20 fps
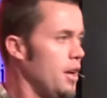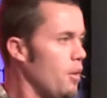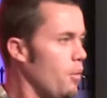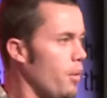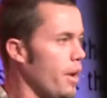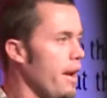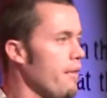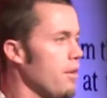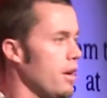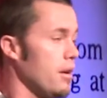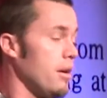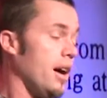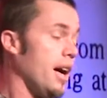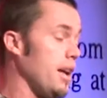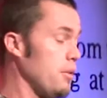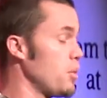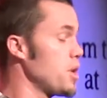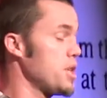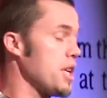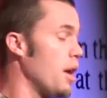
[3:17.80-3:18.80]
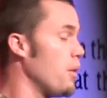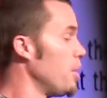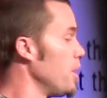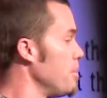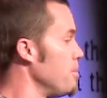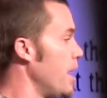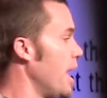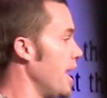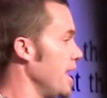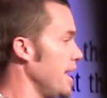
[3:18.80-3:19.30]
whatever, uh, which I
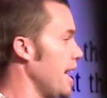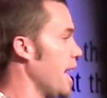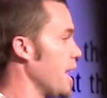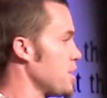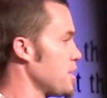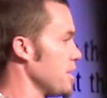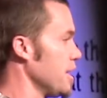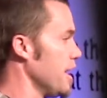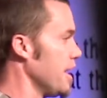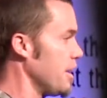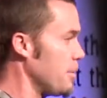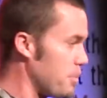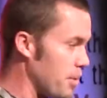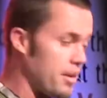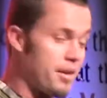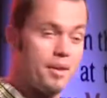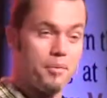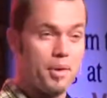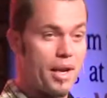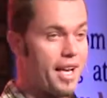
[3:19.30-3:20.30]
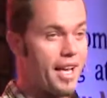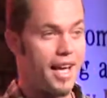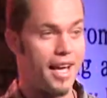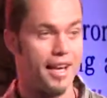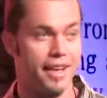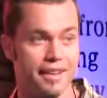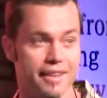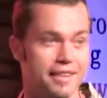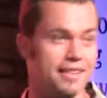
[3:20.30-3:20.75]
wouldn't mind actually, but hey,